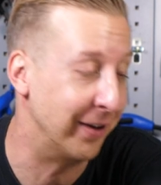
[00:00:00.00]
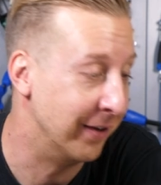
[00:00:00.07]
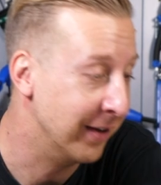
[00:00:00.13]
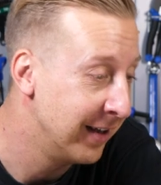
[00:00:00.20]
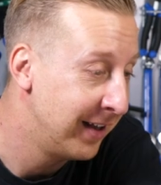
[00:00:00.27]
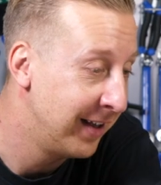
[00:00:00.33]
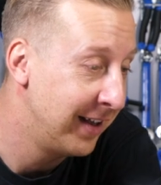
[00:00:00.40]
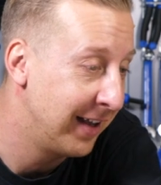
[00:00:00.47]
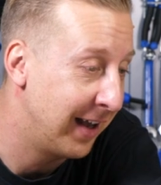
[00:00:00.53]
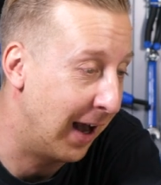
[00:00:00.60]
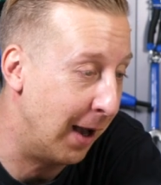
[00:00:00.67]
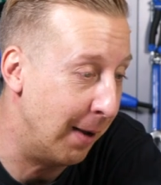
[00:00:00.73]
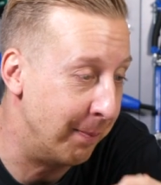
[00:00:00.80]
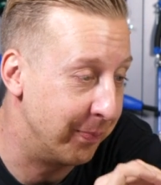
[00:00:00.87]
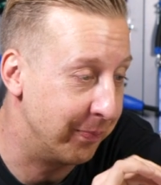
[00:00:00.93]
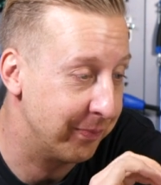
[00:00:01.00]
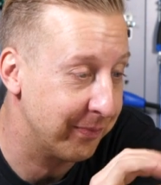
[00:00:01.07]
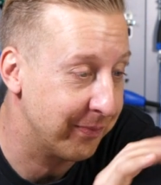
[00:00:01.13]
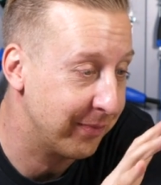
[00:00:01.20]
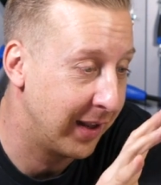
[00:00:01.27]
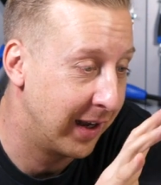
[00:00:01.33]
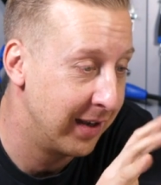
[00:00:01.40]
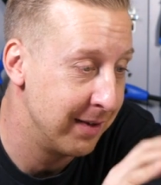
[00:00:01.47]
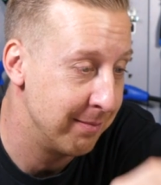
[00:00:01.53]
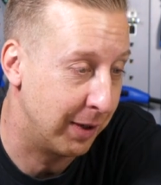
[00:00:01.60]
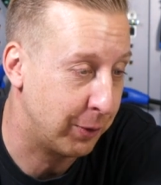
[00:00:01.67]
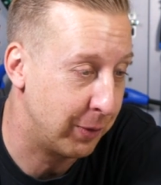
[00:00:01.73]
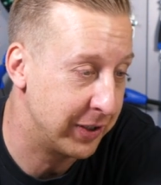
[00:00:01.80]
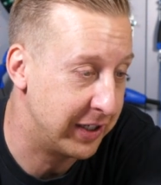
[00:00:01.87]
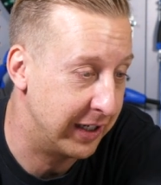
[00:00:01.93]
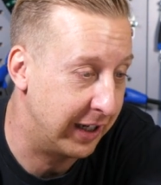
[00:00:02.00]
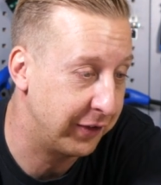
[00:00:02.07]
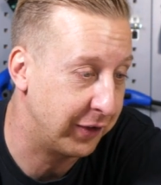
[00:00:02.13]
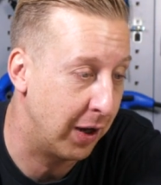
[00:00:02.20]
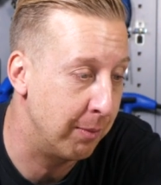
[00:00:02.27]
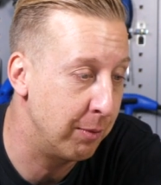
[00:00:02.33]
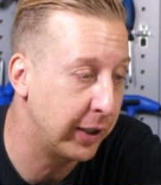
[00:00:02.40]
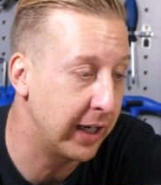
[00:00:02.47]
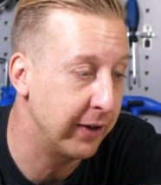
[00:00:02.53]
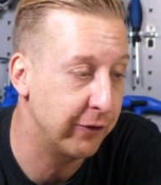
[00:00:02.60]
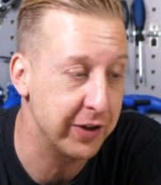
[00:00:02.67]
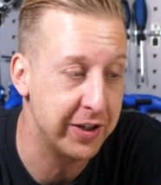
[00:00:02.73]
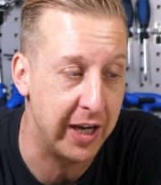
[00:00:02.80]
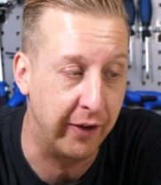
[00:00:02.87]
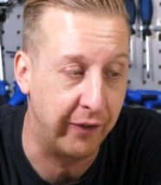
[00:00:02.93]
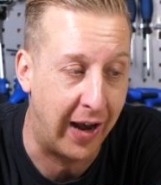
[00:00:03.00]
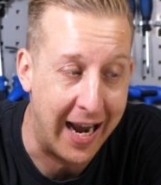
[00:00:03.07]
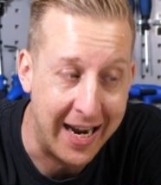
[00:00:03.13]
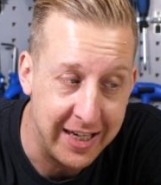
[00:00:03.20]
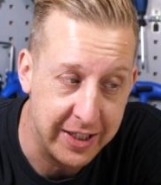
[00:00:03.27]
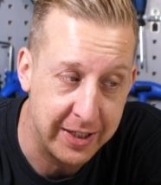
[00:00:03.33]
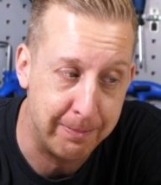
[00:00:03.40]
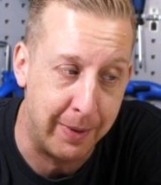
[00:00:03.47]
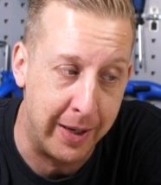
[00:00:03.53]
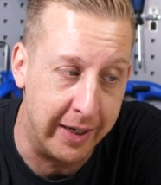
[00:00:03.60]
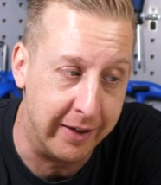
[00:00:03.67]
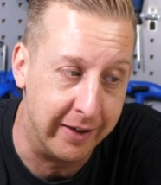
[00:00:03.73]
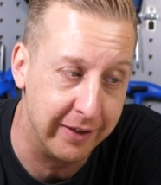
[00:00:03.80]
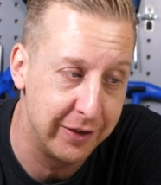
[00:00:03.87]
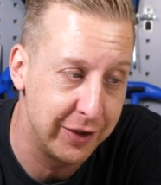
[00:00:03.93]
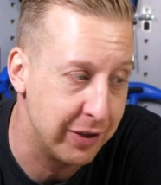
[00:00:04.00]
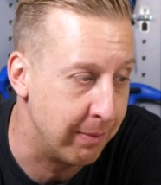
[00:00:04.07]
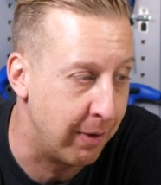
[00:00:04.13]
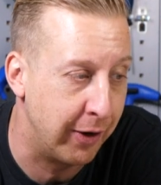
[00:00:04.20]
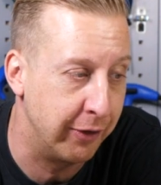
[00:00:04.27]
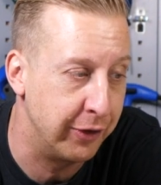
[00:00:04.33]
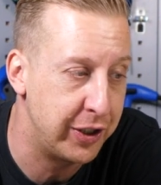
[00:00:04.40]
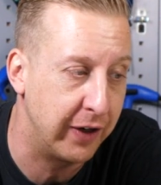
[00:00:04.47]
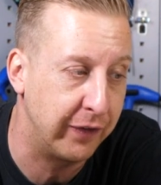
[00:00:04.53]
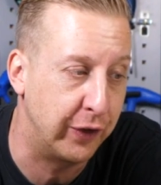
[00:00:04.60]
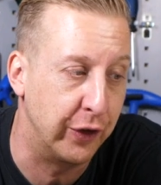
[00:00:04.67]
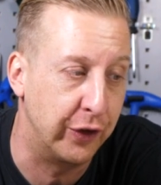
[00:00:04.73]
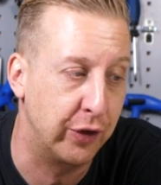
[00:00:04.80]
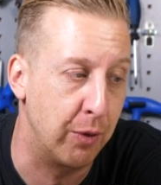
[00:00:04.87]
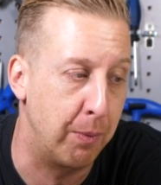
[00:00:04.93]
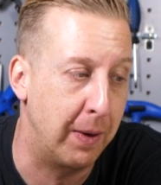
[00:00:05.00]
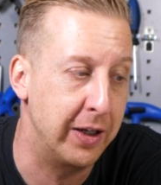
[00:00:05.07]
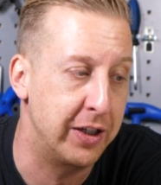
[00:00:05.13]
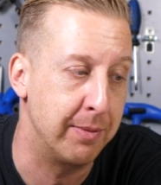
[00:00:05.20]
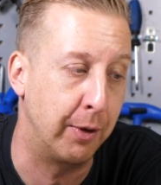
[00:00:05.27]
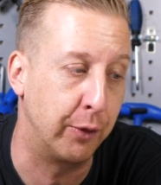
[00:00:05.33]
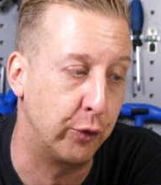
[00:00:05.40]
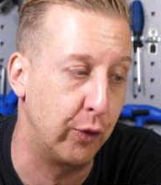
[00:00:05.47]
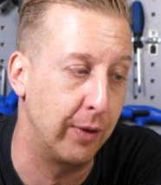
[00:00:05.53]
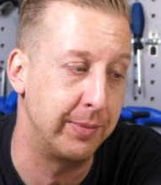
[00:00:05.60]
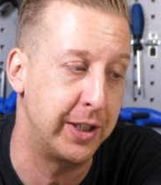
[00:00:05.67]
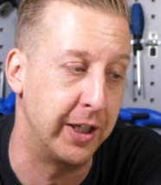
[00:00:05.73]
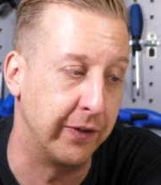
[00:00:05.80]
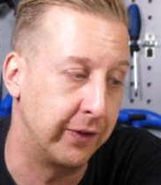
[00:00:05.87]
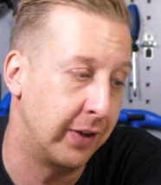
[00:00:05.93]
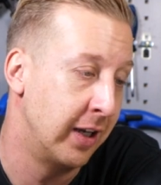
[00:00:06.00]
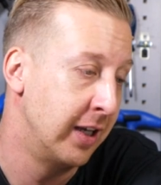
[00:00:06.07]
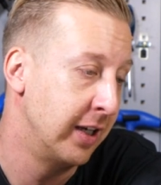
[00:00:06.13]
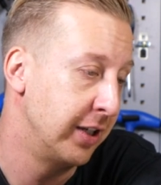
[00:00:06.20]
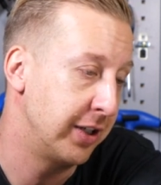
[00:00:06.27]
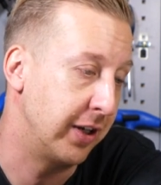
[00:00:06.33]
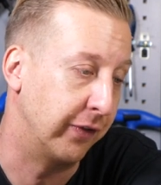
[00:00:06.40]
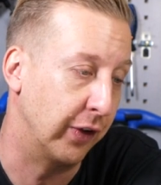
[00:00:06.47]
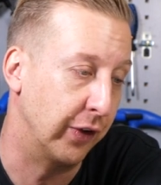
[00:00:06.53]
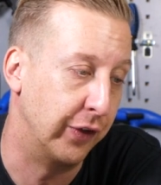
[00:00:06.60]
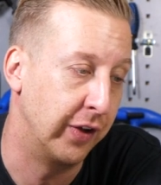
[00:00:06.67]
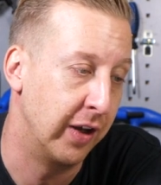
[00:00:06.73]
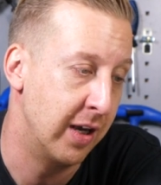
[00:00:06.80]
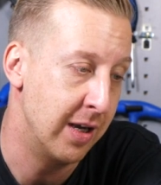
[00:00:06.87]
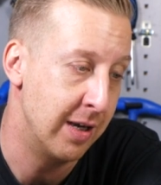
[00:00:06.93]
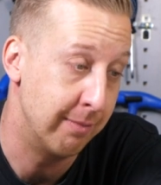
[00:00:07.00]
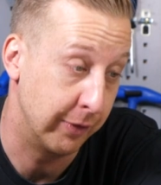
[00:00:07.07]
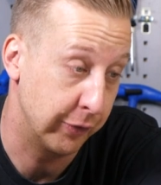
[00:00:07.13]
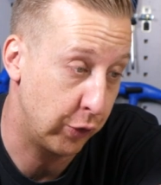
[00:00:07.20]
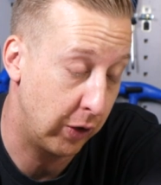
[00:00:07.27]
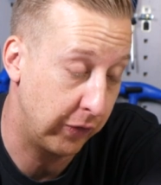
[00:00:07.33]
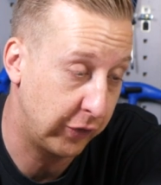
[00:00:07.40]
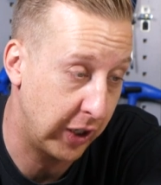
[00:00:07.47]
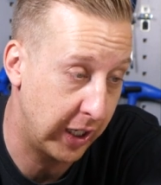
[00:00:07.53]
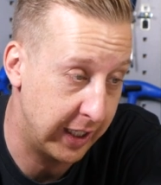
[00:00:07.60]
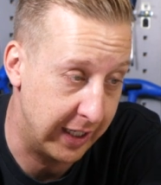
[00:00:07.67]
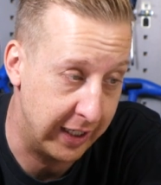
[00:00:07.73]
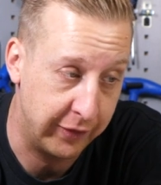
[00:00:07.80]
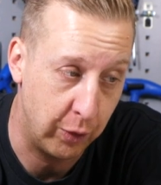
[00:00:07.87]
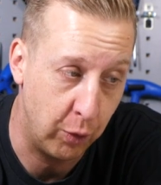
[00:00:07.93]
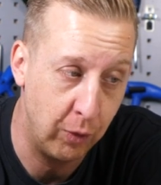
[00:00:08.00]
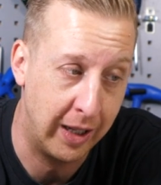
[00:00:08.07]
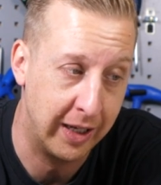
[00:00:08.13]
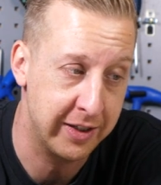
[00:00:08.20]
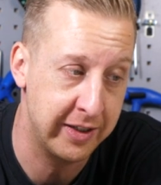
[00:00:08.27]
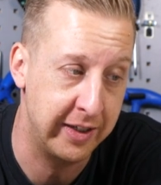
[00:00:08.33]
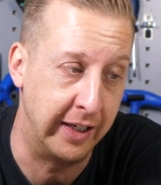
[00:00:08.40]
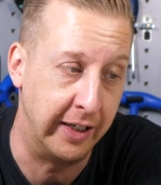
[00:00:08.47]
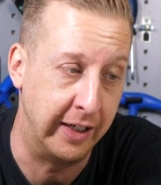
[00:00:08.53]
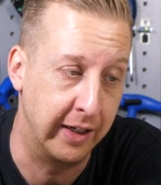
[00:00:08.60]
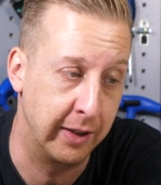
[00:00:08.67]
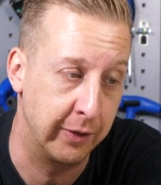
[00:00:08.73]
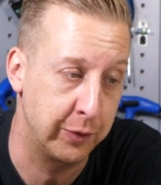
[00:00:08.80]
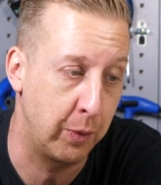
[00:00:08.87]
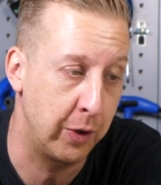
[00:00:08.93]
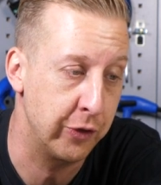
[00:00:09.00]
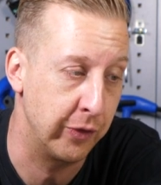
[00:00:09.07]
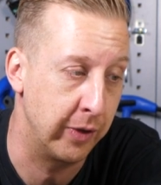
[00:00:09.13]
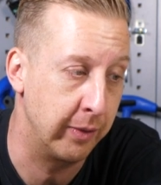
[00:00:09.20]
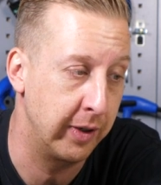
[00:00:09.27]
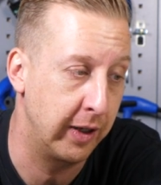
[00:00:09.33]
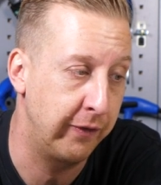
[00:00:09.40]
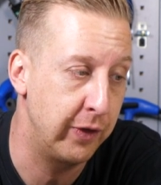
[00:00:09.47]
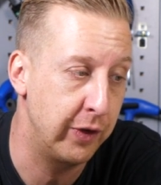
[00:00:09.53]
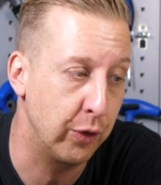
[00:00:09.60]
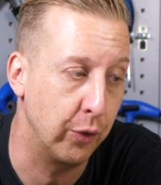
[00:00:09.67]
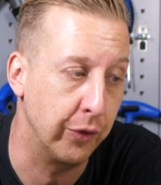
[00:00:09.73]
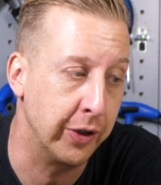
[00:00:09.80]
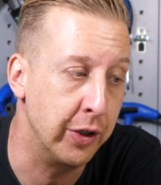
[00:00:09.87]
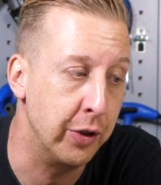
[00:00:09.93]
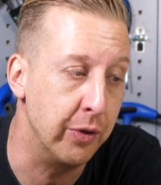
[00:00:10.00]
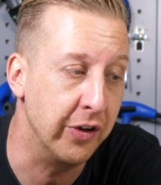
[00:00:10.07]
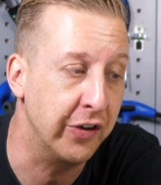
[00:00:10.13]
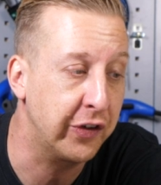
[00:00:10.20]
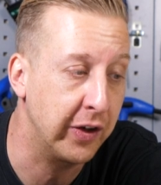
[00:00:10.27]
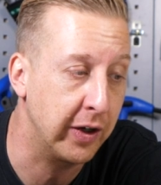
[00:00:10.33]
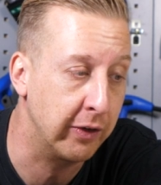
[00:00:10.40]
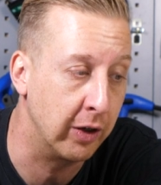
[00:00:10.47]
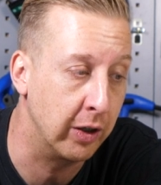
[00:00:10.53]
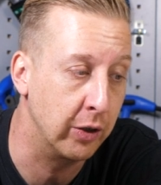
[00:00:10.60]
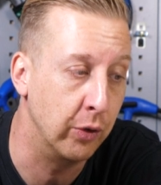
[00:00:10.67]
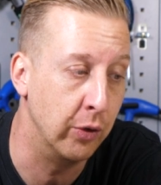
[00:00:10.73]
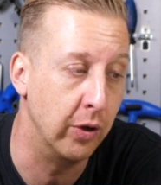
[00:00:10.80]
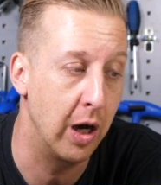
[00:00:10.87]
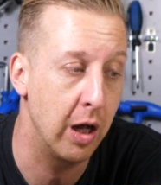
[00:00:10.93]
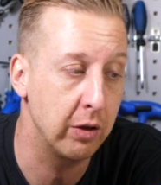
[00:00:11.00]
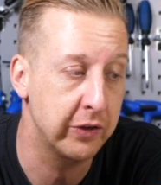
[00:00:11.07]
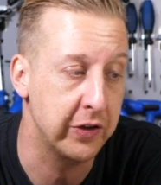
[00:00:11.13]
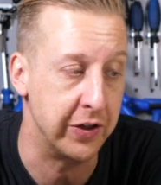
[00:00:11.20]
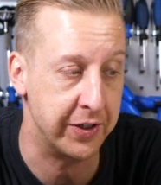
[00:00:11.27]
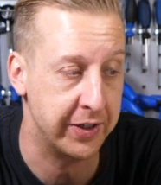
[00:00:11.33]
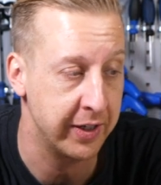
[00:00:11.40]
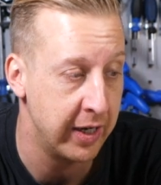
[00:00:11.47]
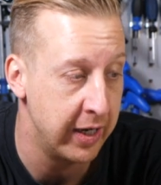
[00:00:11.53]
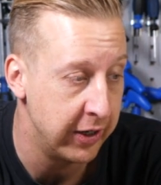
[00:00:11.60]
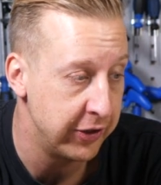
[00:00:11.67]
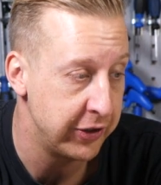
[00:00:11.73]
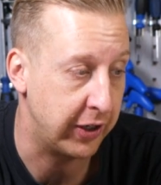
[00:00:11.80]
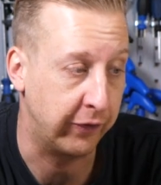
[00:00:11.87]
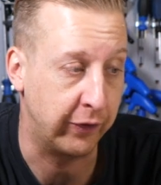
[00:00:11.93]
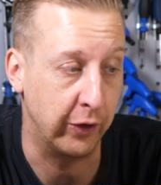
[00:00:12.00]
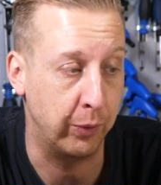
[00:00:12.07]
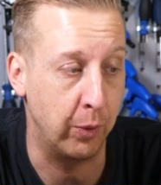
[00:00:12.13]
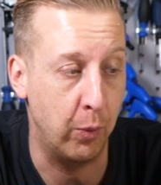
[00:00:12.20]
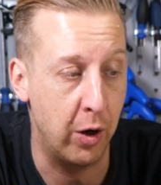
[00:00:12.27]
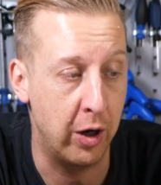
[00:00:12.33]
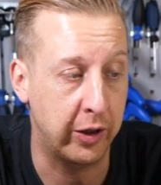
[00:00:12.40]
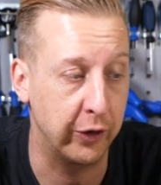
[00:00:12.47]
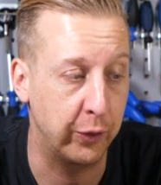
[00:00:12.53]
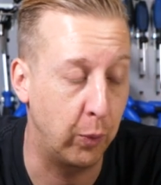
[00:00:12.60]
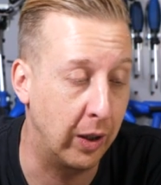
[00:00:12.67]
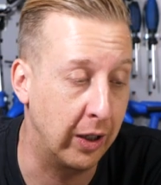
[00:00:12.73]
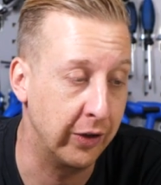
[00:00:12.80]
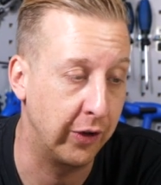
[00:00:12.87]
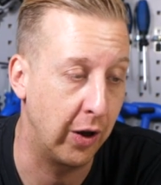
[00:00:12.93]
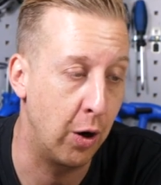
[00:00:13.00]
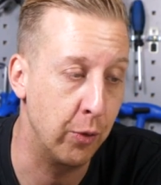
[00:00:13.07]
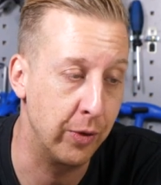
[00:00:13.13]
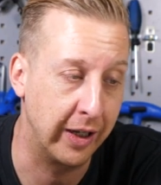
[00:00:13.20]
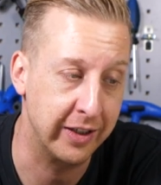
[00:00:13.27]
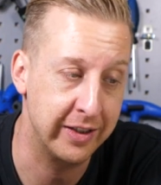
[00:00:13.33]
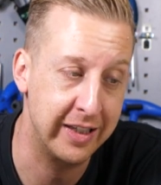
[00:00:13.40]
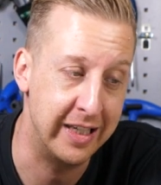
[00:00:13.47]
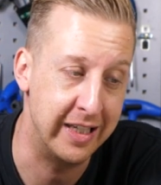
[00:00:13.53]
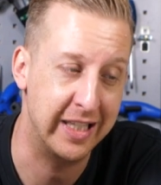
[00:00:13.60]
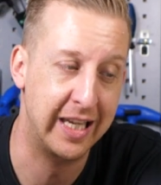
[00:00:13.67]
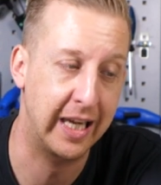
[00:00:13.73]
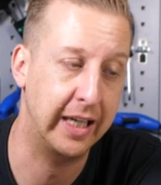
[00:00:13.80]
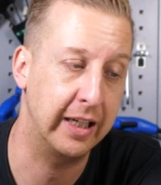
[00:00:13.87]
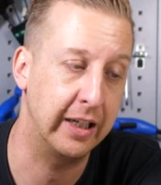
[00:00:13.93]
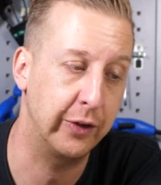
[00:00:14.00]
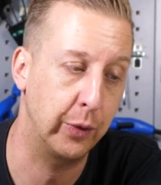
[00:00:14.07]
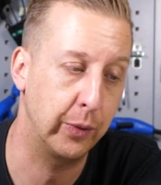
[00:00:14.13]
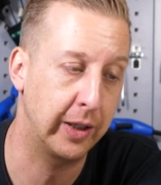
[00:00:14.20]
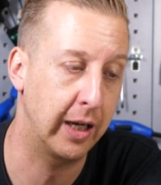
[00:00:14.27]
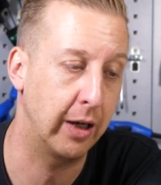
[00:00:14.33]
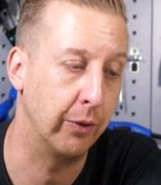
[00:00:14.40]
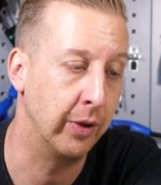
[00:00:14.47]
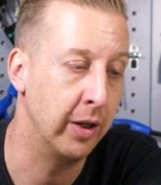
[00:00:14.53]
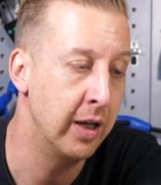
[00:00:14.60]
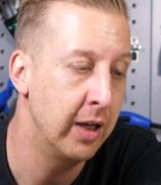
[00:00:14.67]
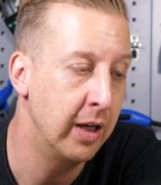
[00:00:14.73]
you. Um, My question is, I'm looking for a set of eight speed Shimano shifters to replace some old grip shift shifters. My drivetrain is all X T, and I was wondering if you thought the new Acera or Altus shifters will work as well as old X Ts, taking into account